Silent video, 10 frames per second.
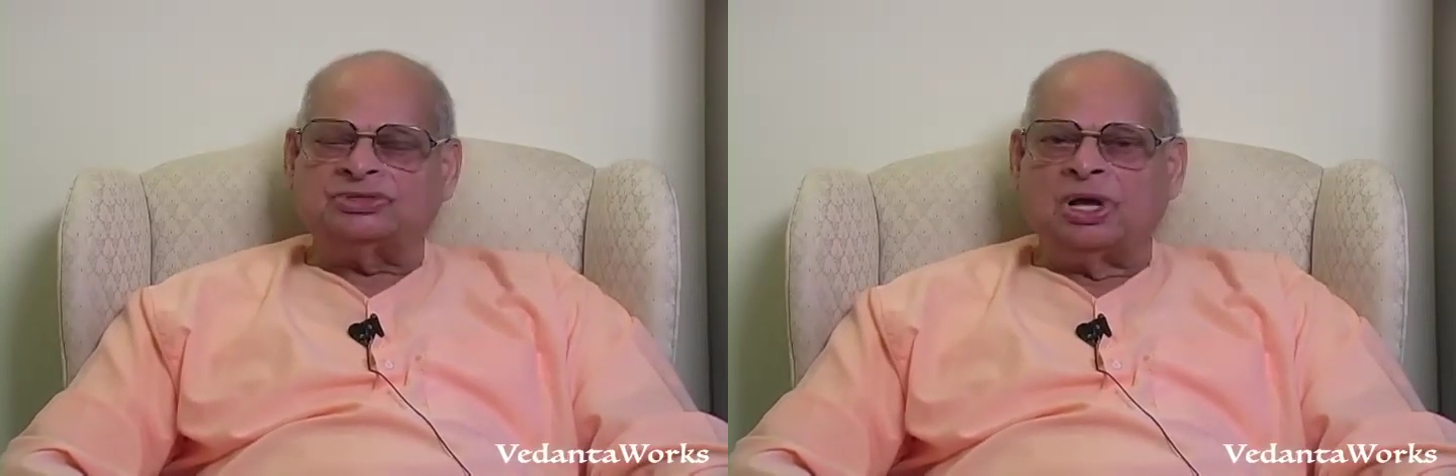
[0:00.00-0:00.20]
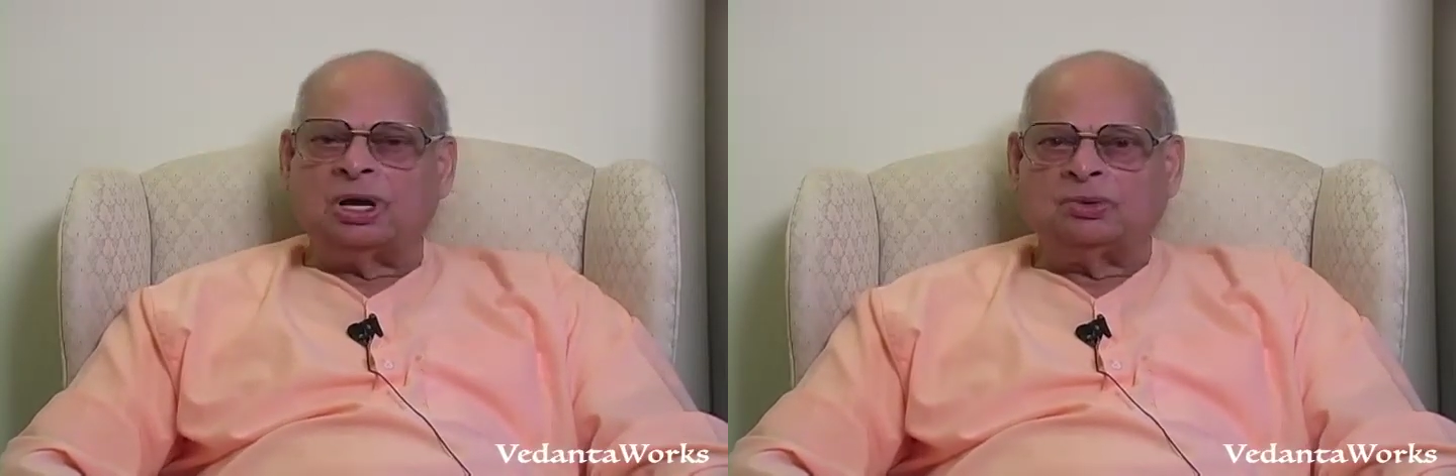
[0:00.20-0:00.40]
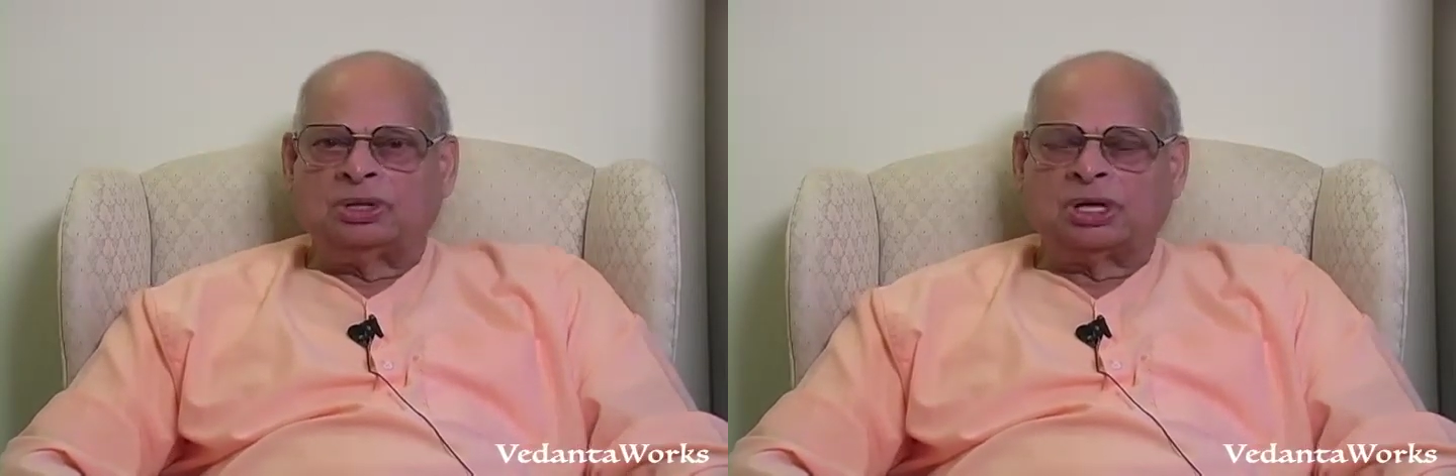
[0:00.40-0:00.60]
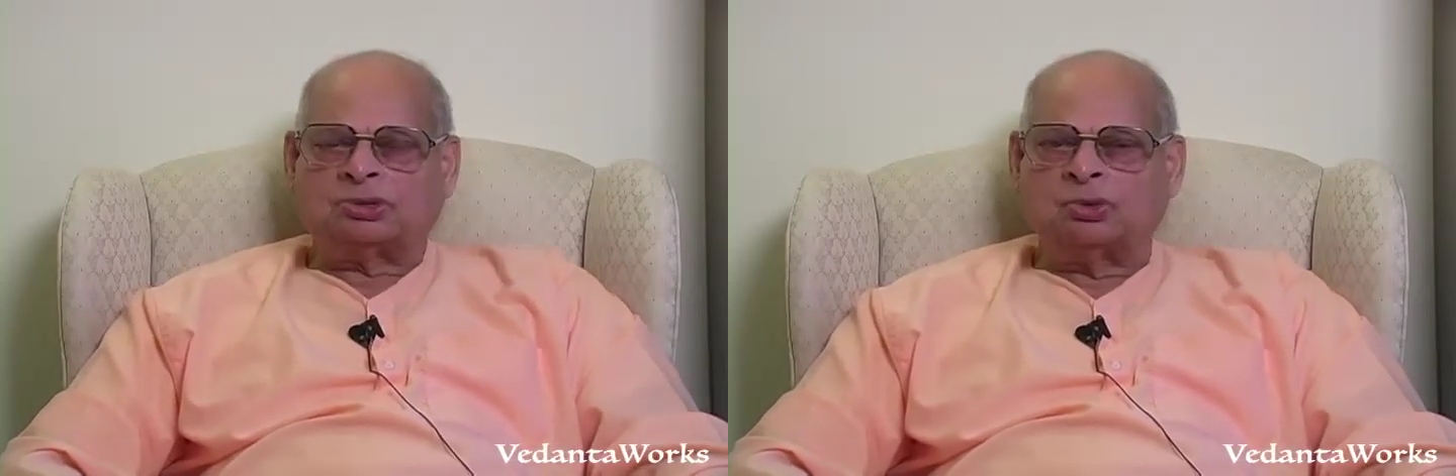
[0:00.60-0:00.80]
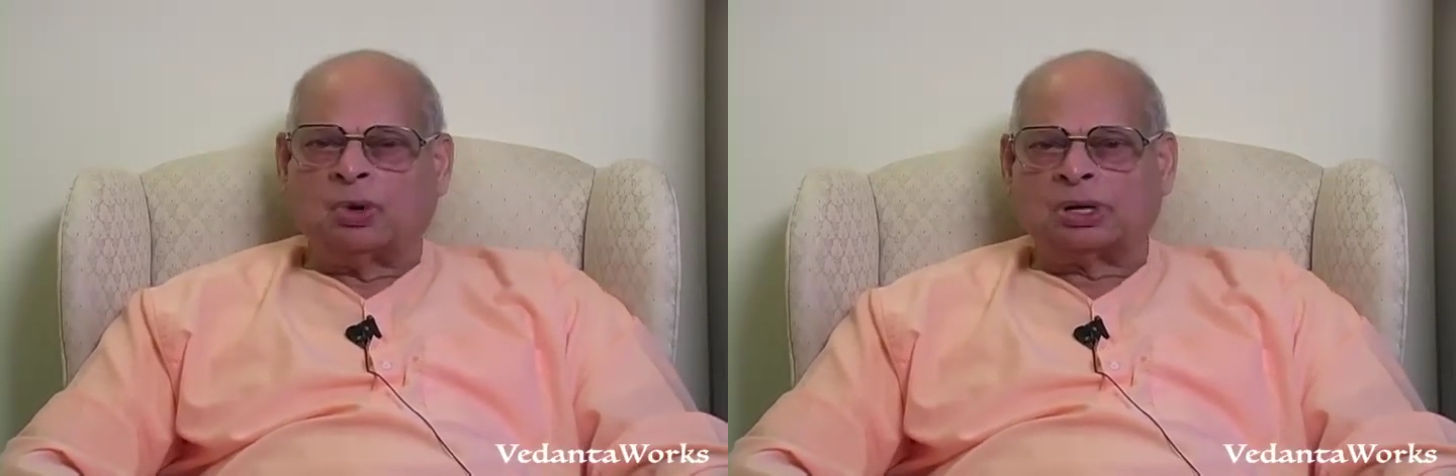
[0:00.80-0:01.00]
there whether
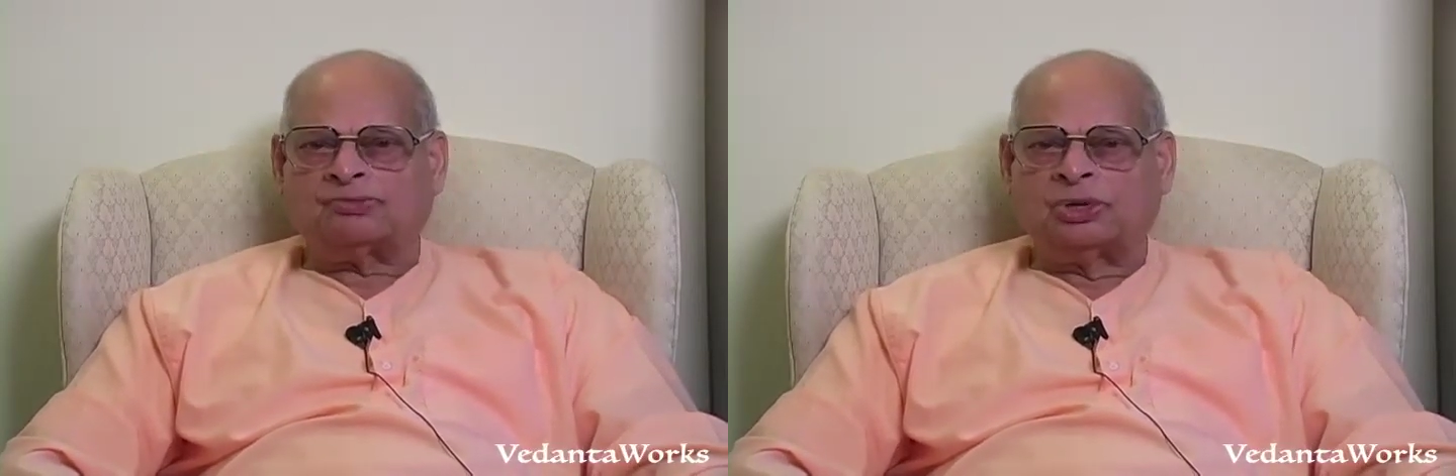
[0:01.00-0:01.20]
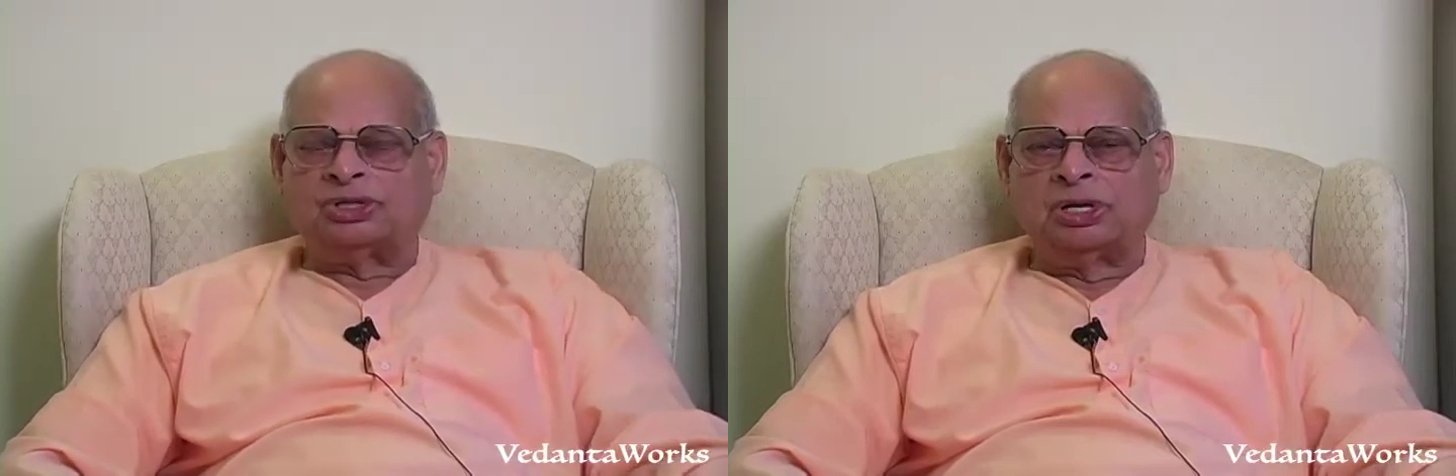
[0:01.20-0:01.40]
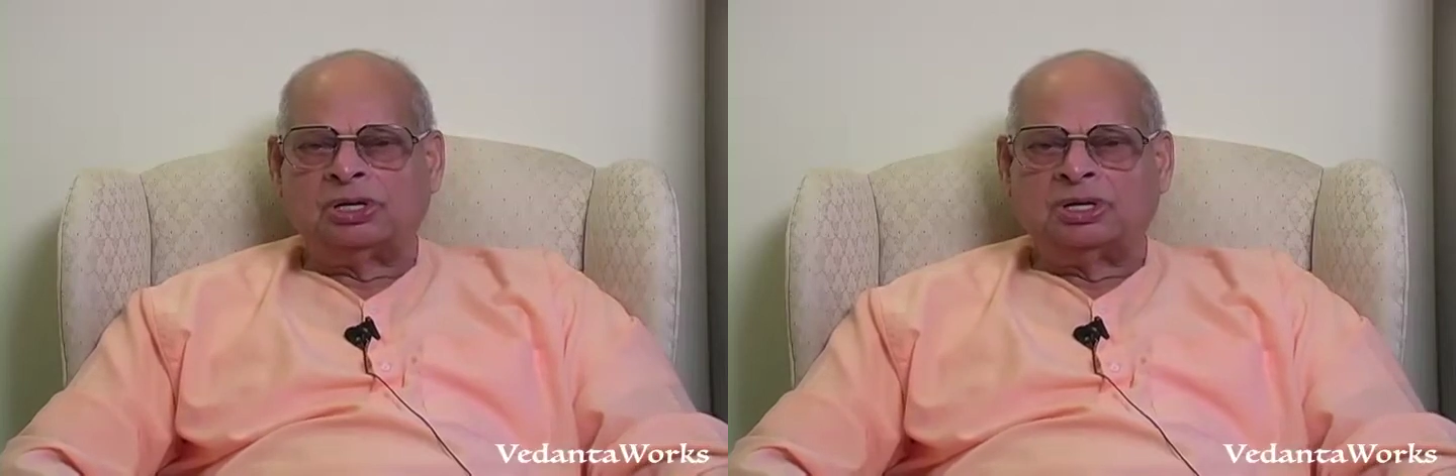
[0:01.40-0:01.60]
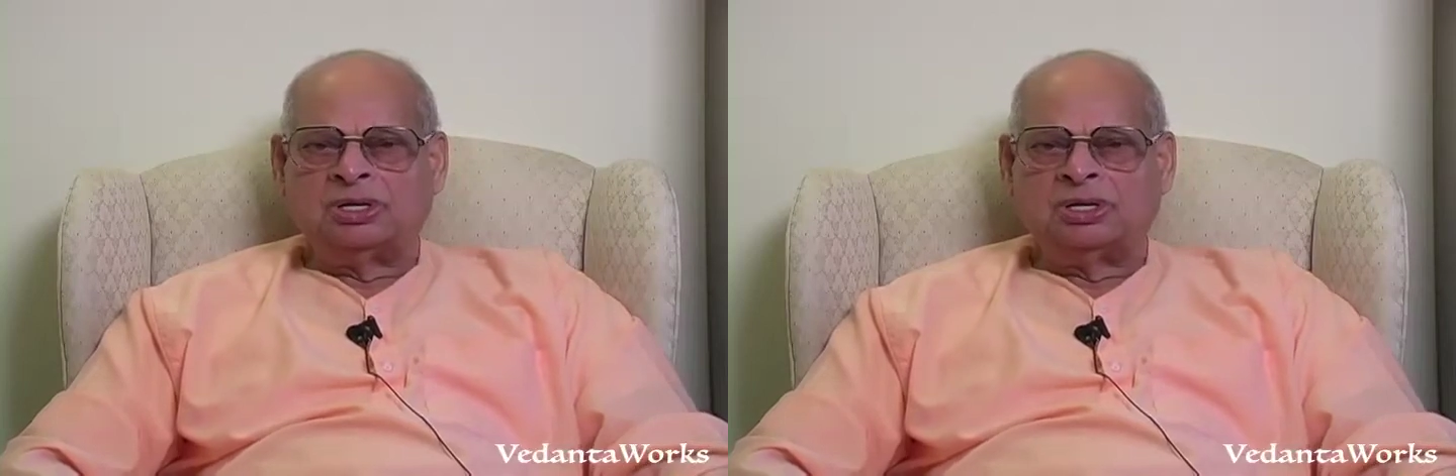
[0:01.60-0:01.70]
to work for the